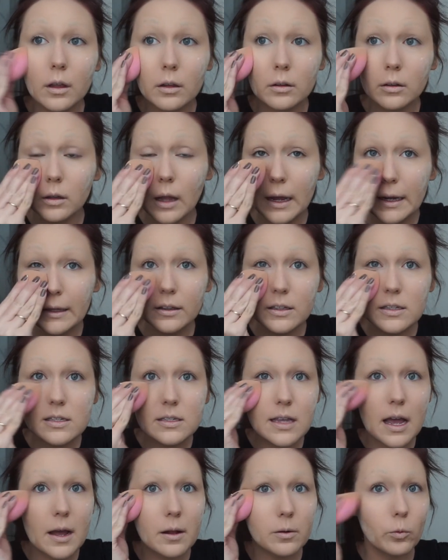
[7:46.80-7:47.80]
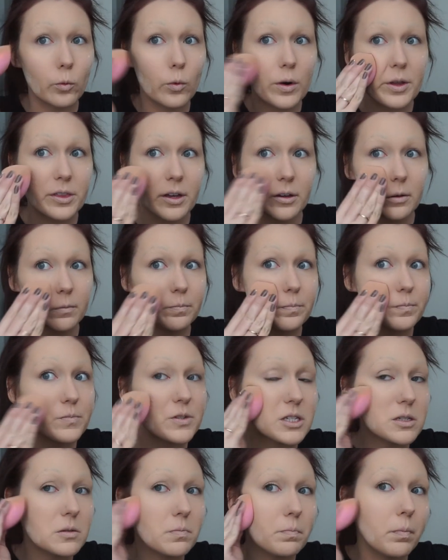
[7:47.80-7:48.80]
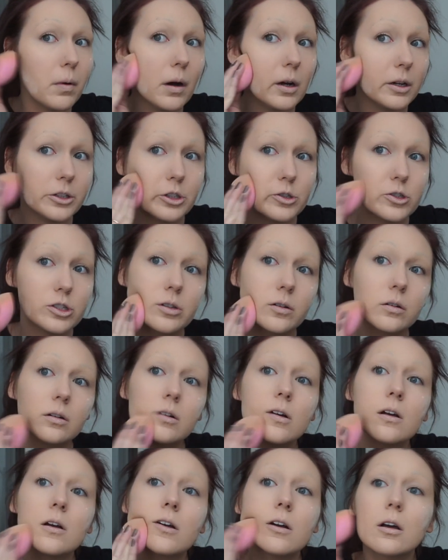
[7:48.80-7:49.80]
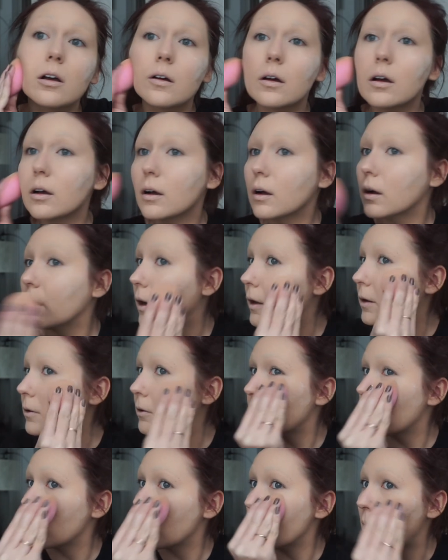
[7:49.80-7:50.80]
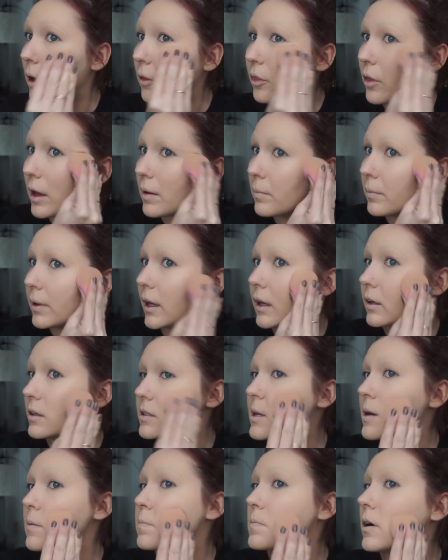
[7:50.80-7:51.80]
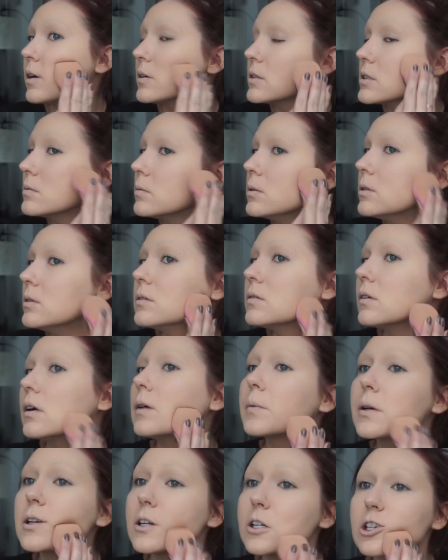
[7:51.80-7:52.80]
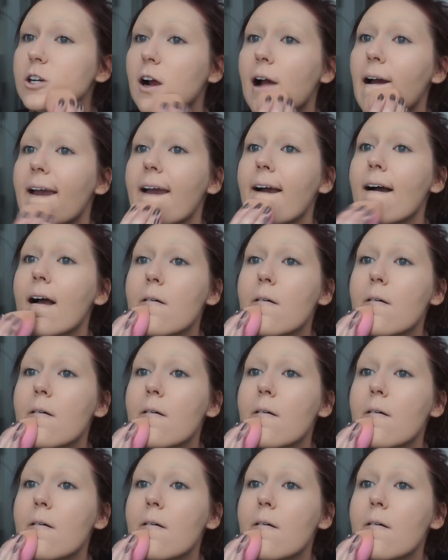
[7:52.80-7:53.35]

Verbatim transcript: Lightly set with a sponge. I don't know about that, man. Is that possible? I'm going to try.